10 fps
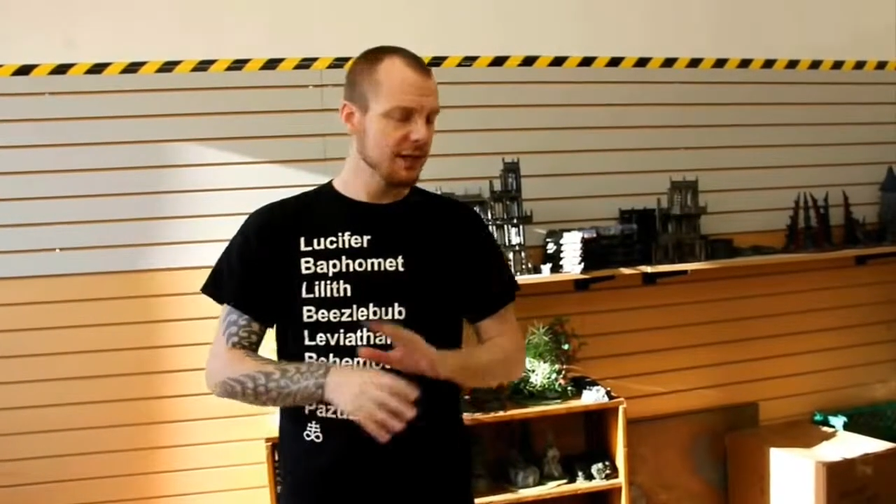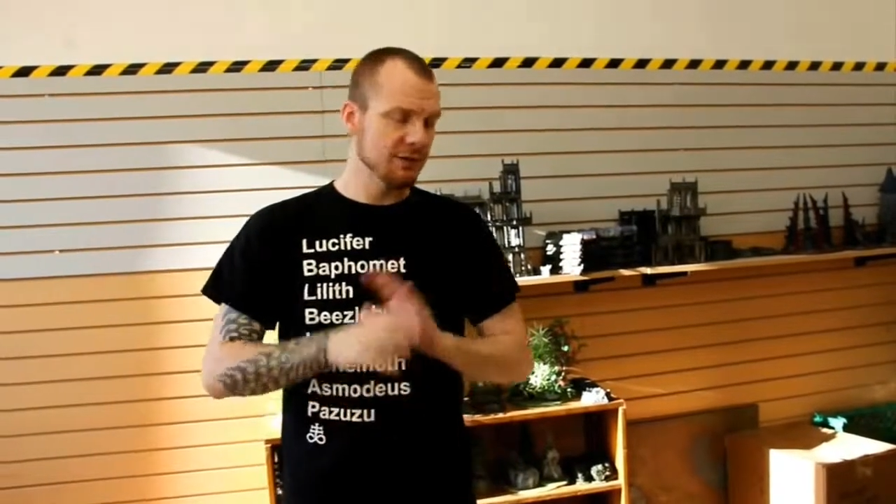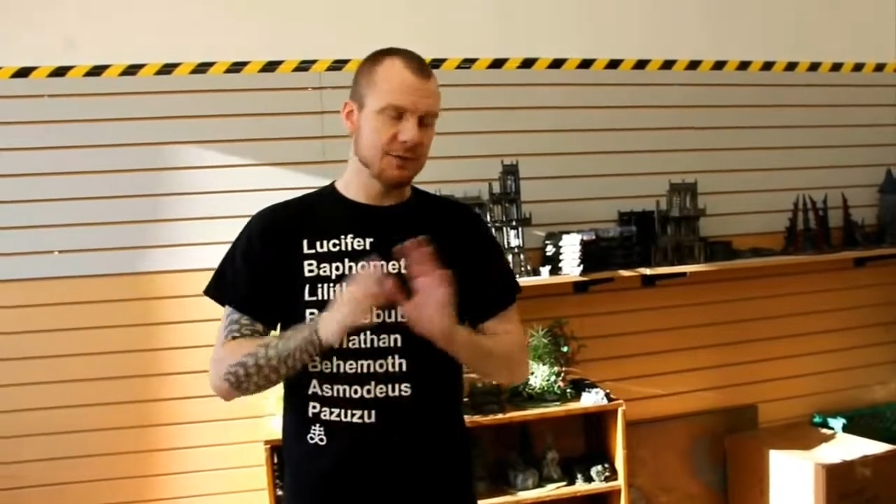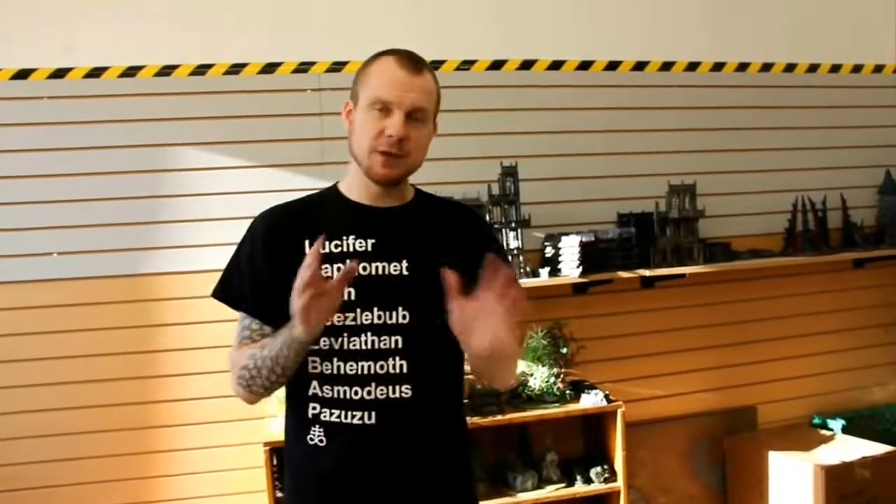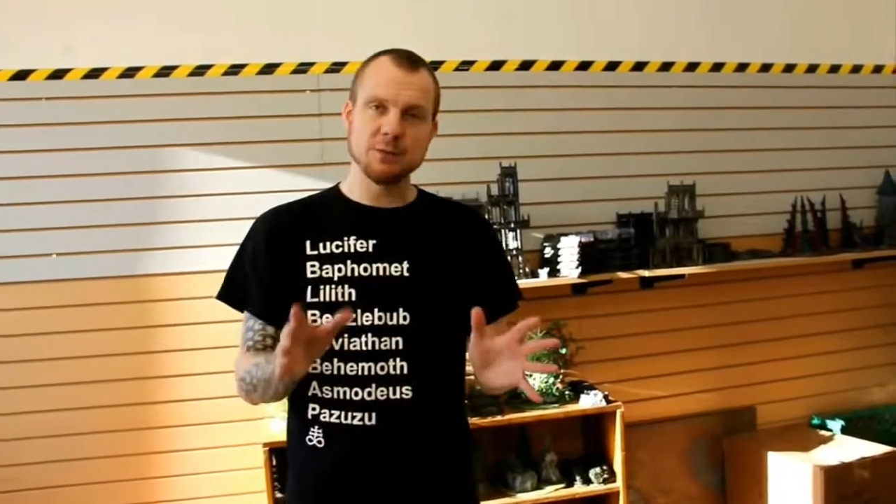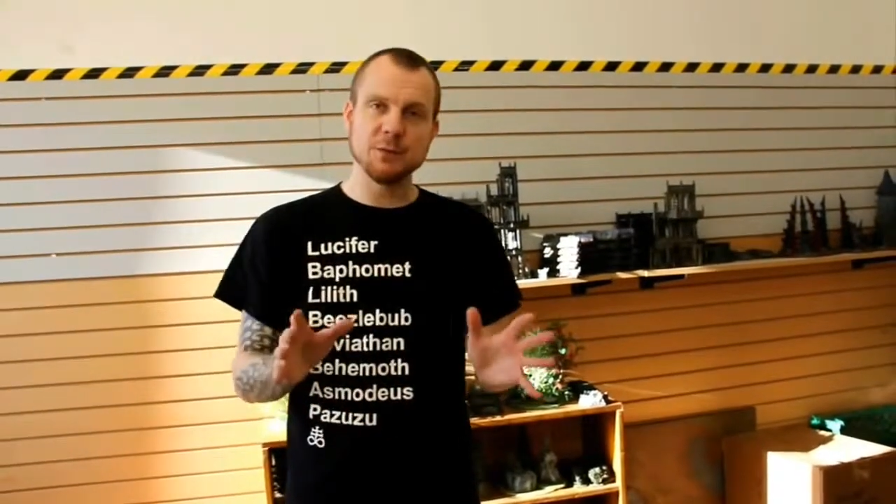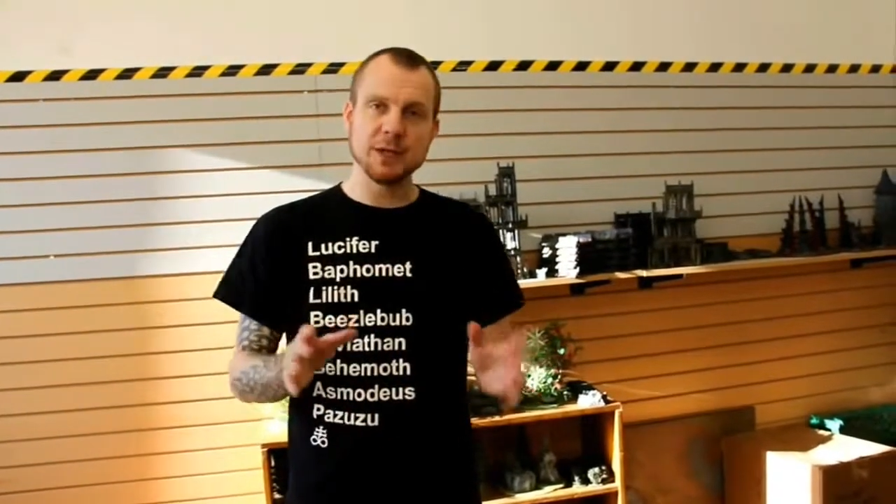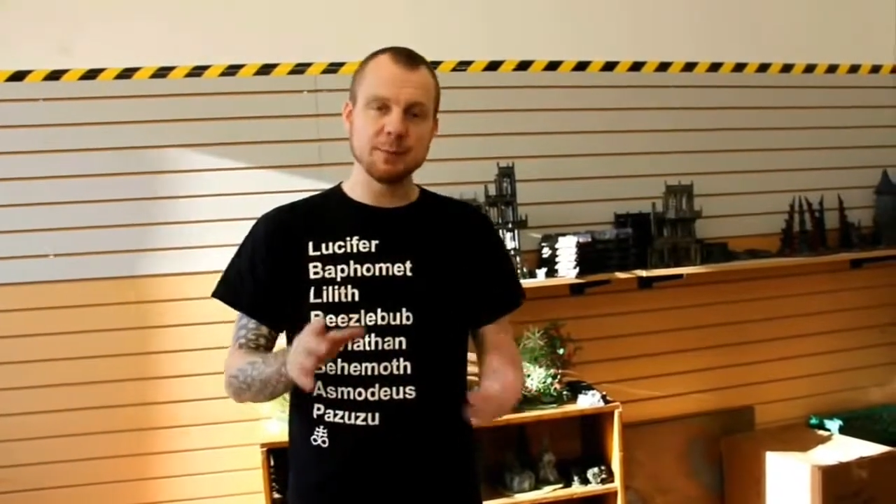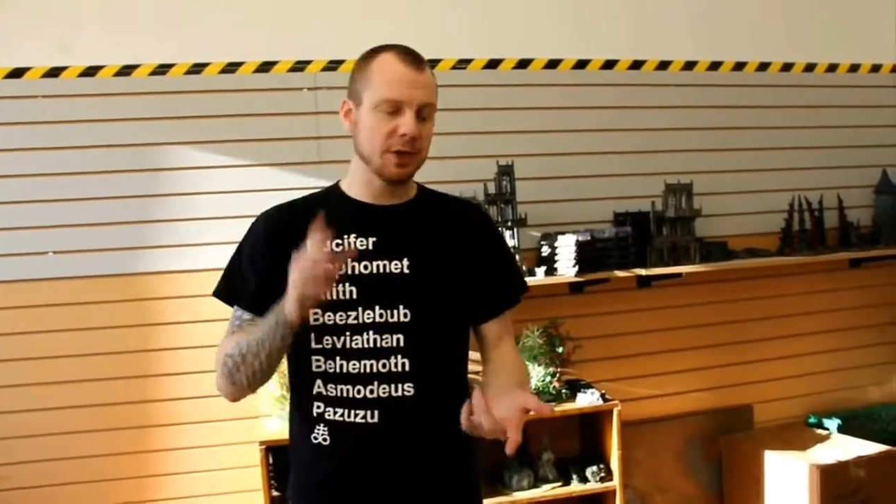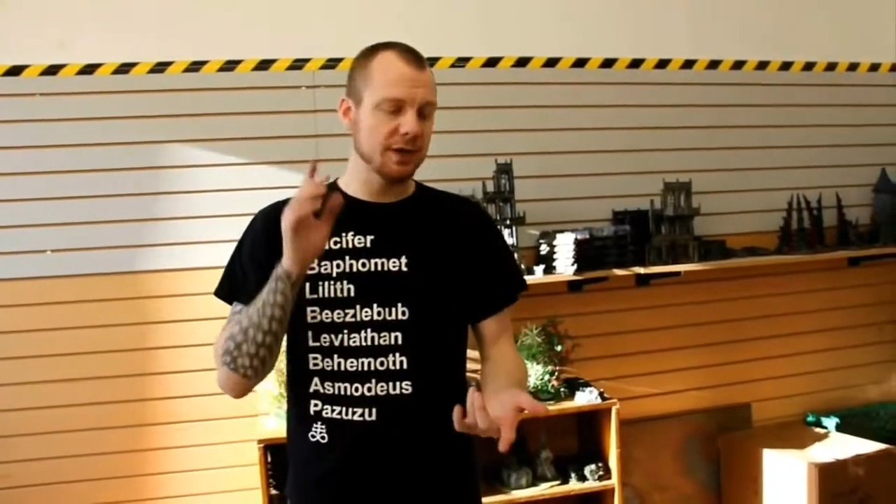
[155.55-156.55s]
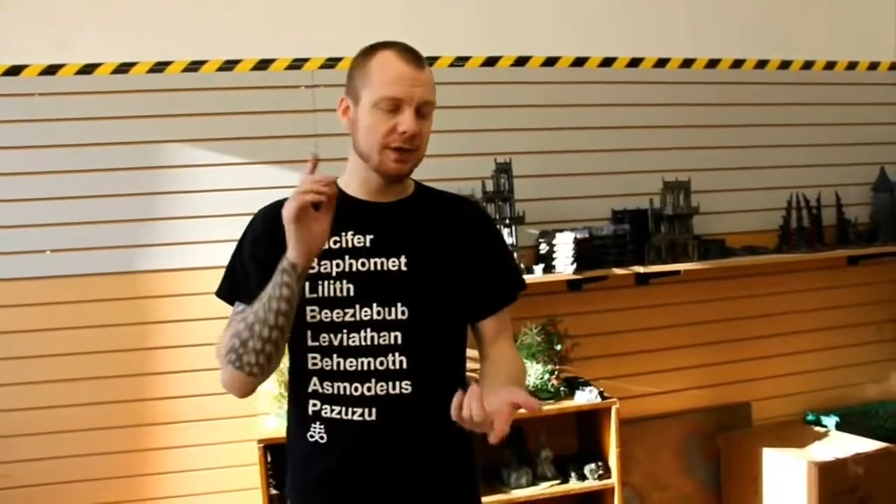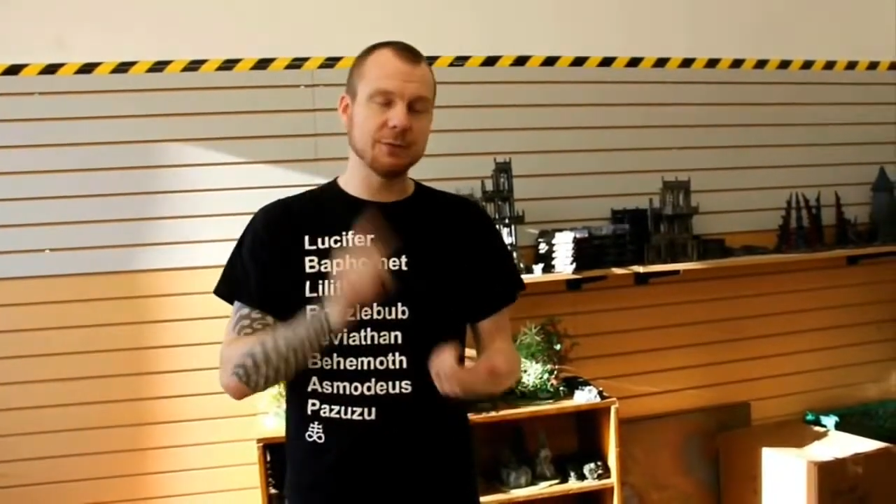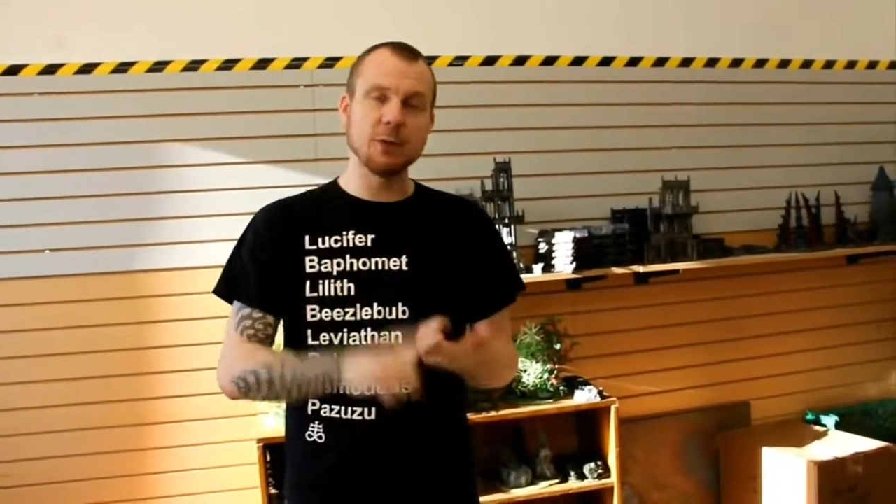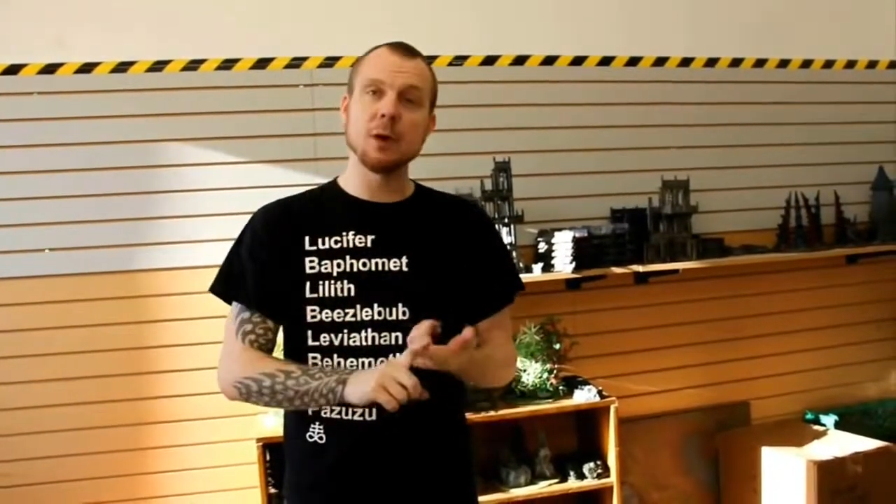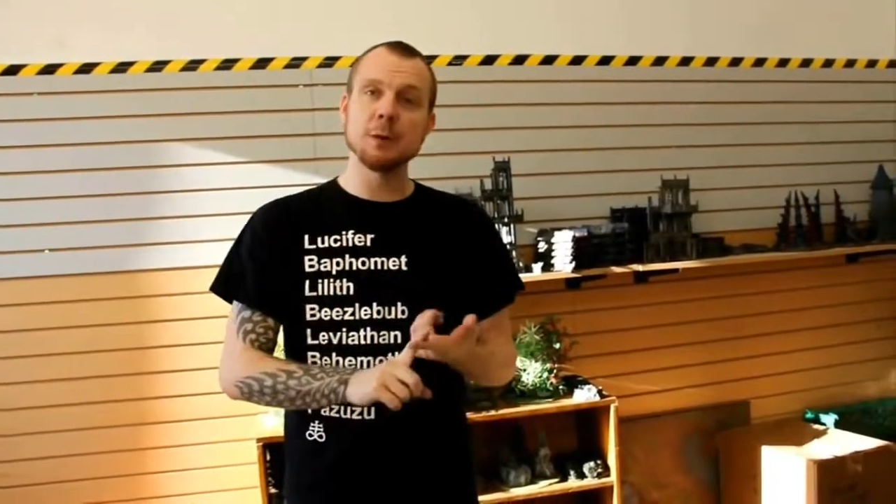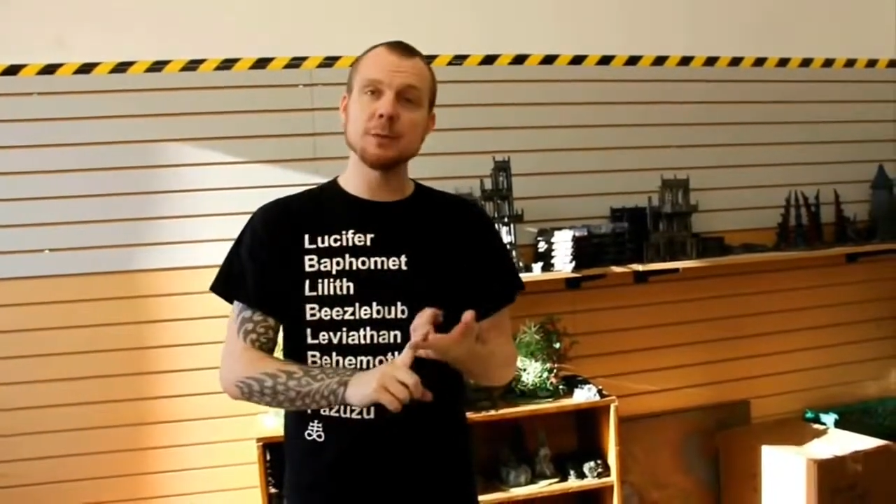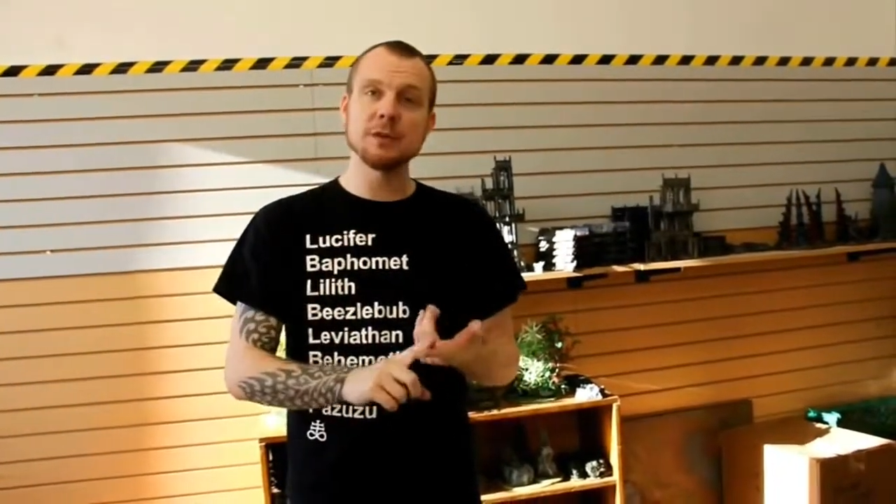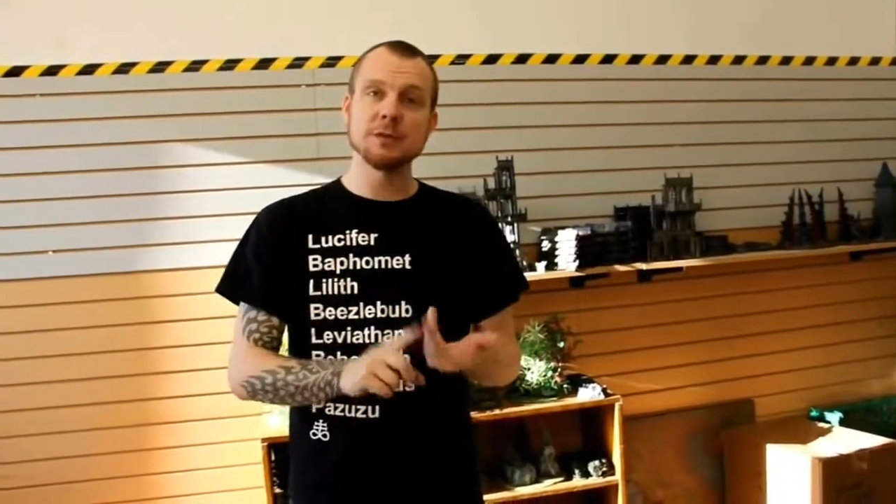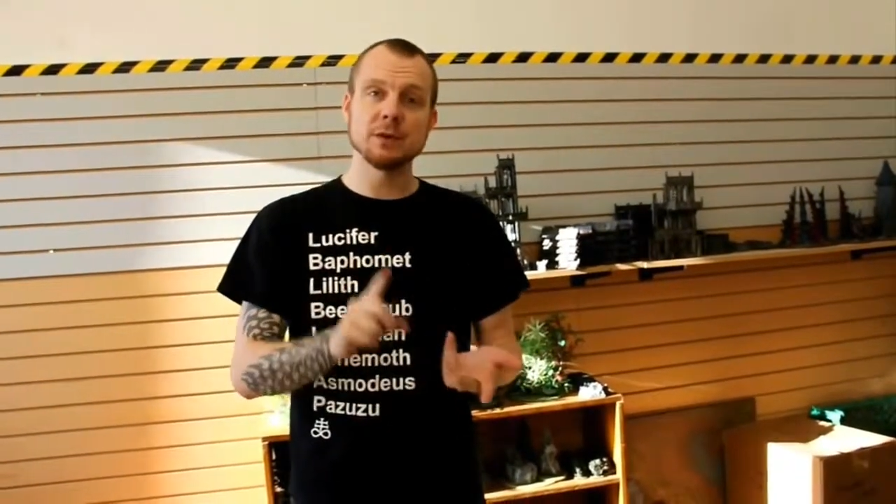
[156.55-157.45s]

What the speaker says: then feel free to put it in the forums,